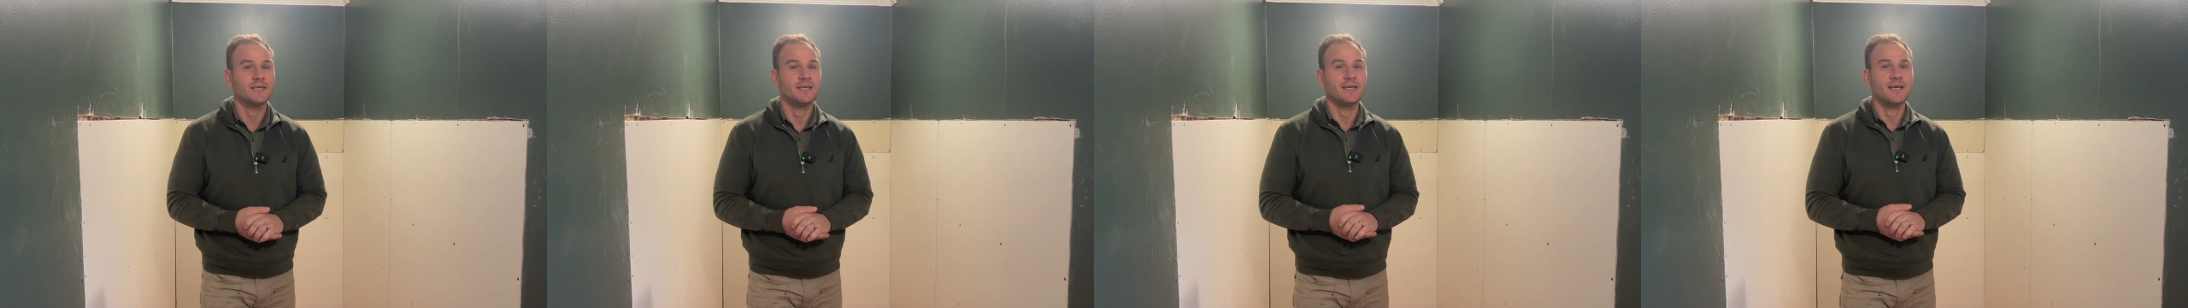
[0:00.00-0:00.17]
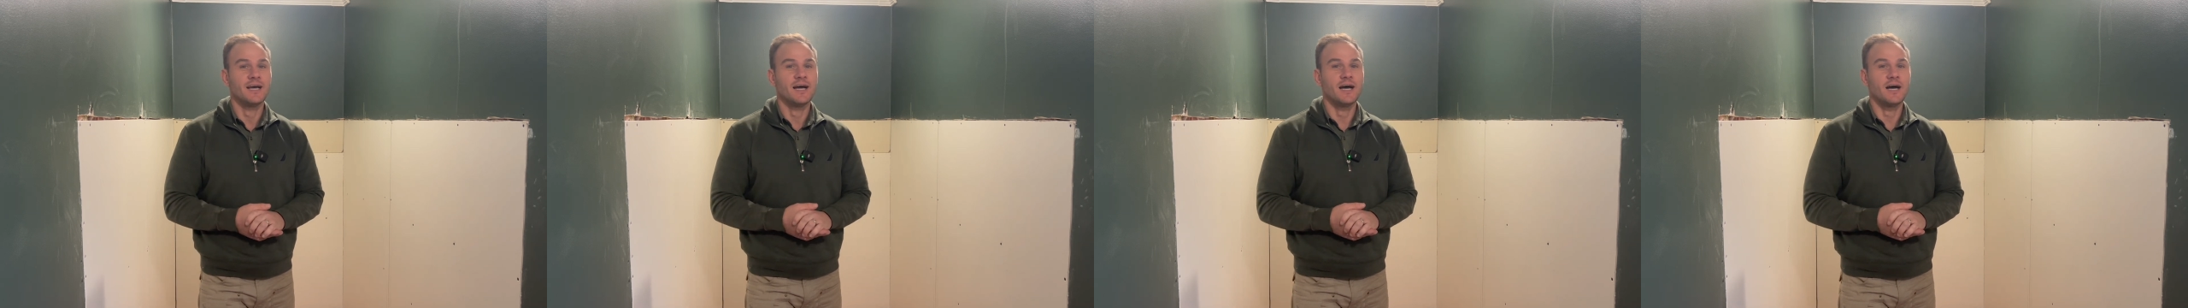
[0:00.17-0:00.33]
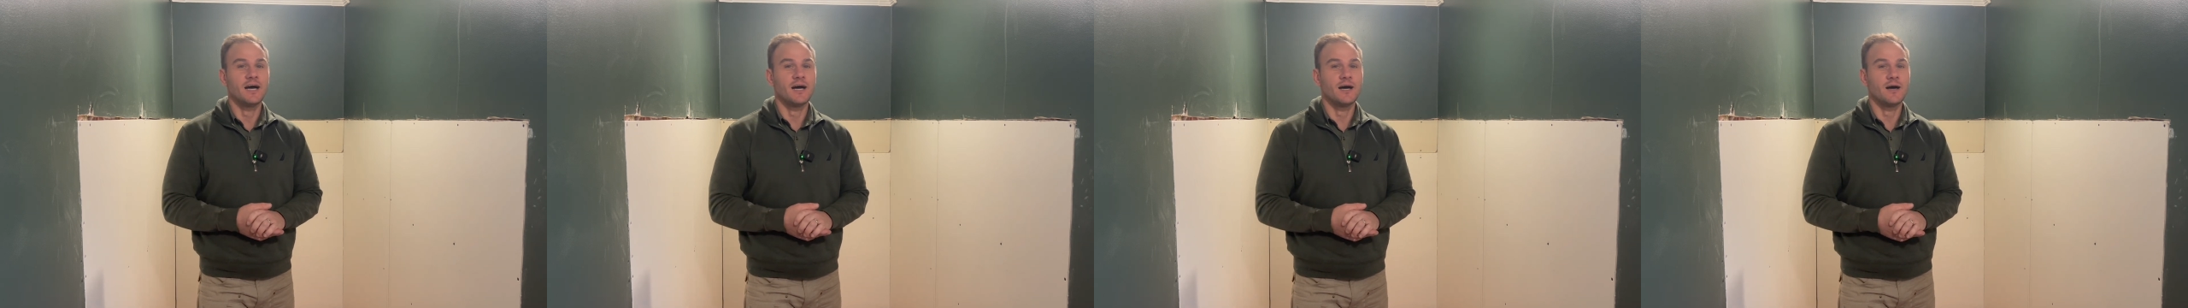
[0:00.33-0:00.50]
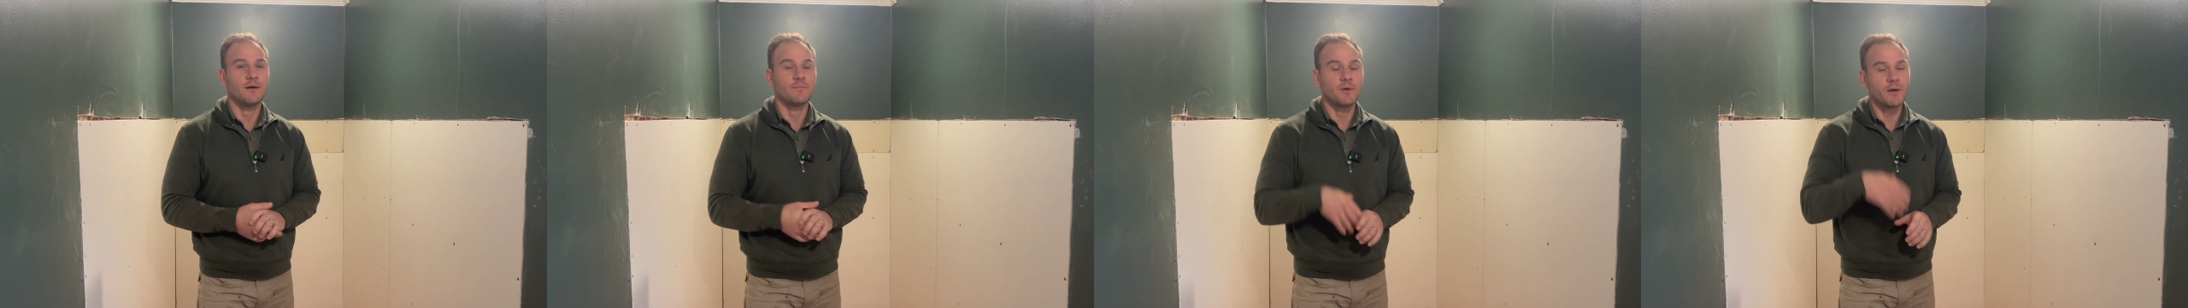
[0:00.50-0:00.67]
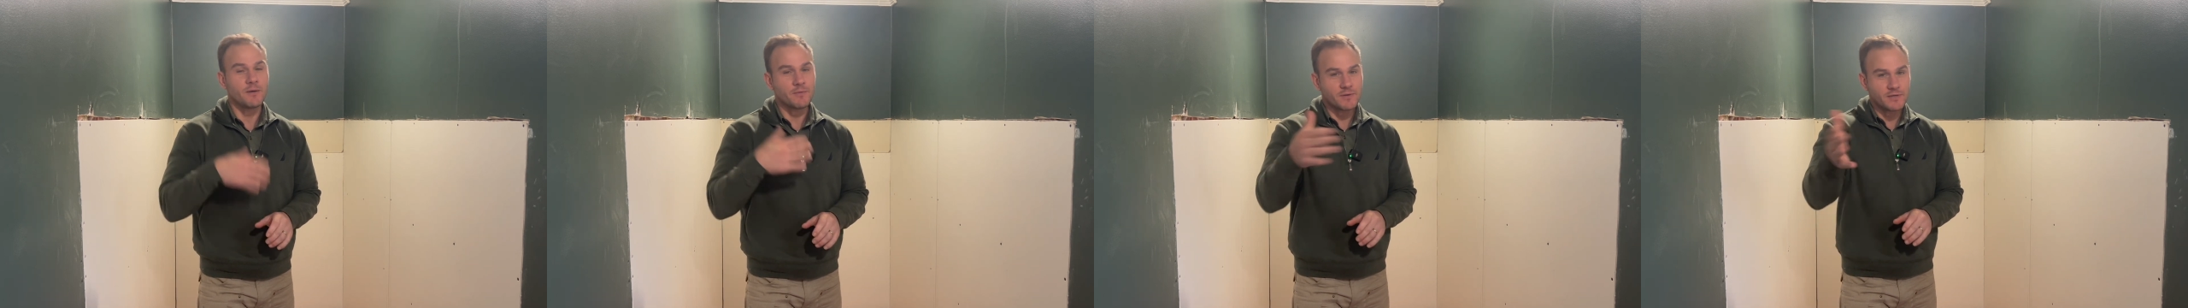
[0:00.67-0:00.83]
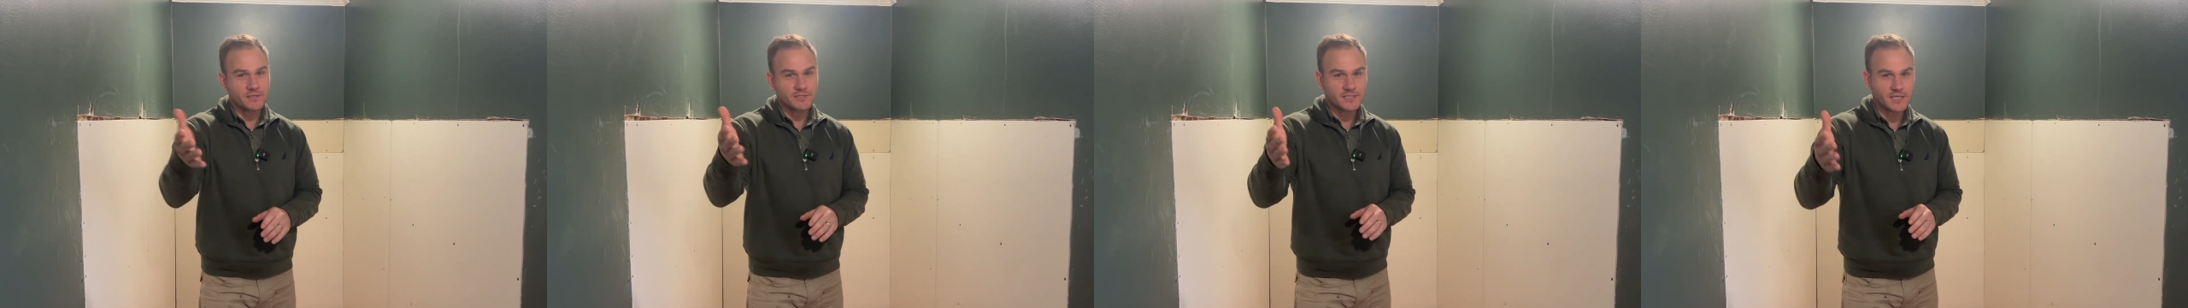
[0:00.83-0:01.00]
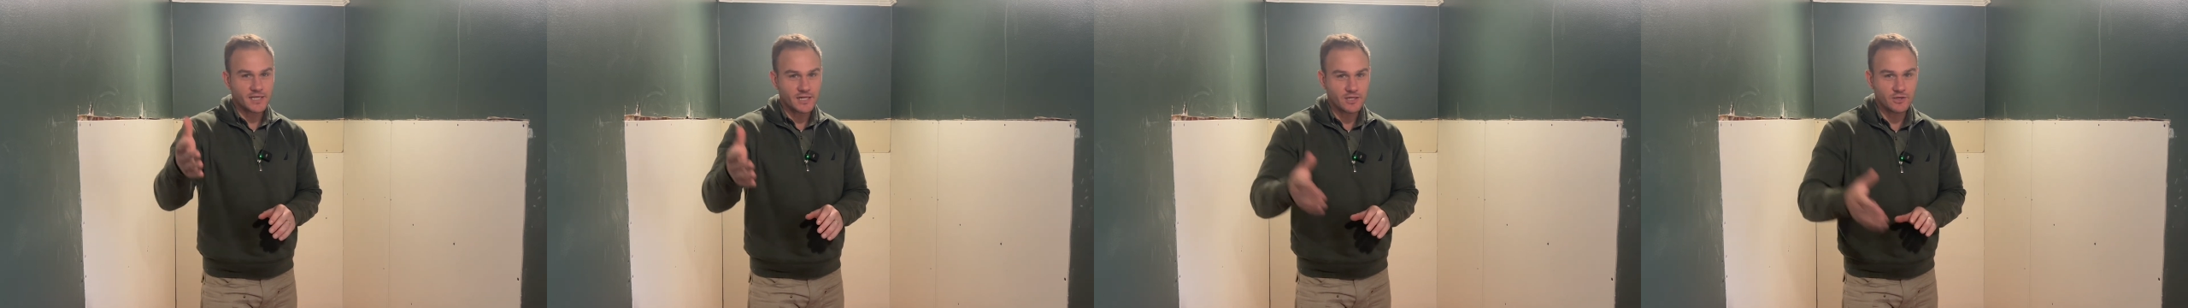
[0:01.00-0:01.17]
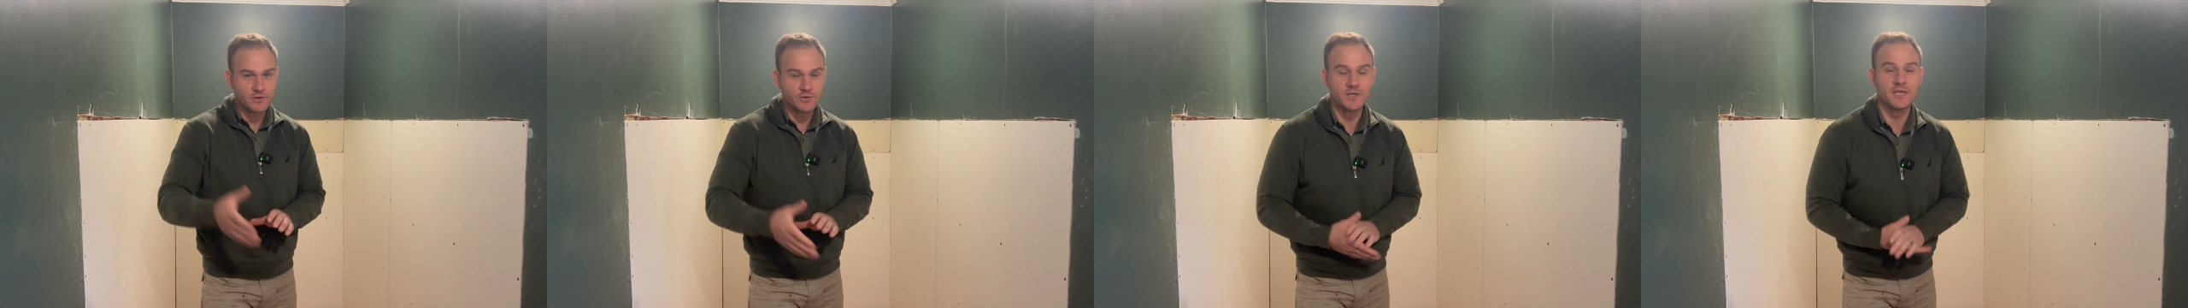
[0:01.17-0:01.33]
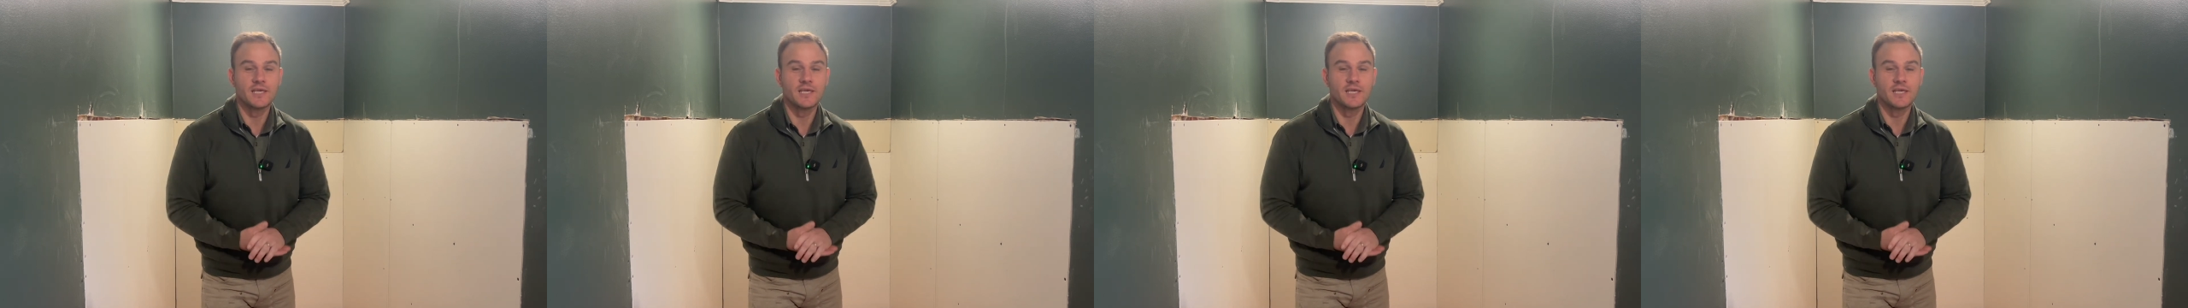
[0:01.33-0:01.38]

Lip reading: I'm going to tell you,